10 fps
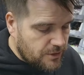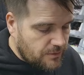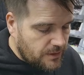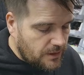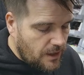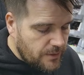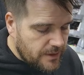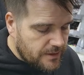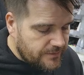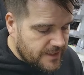So the
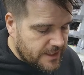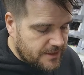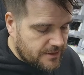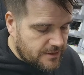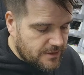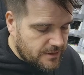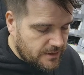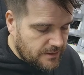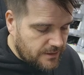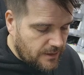lower the resistance,
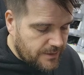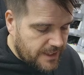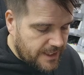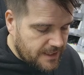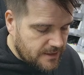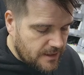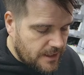the lower the heat.